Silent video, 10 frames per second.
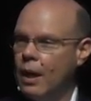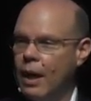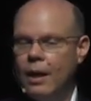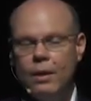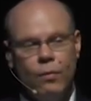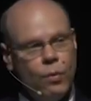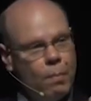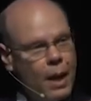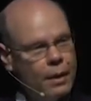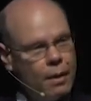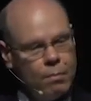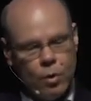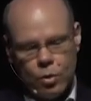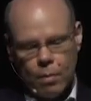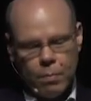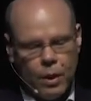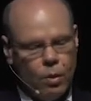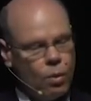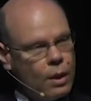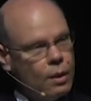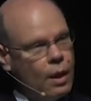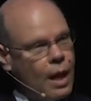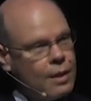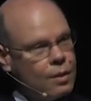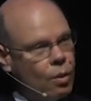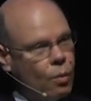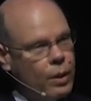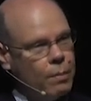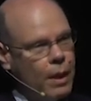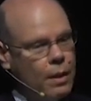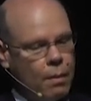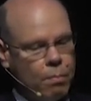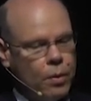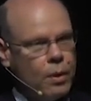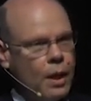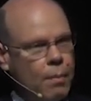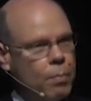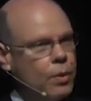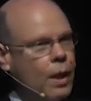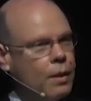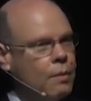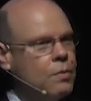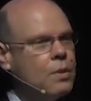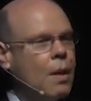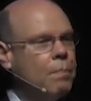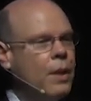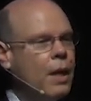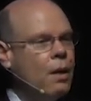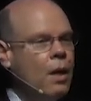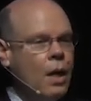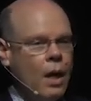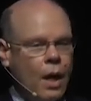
And if you buy them, you simply look at the last low it made and put a protective stop there,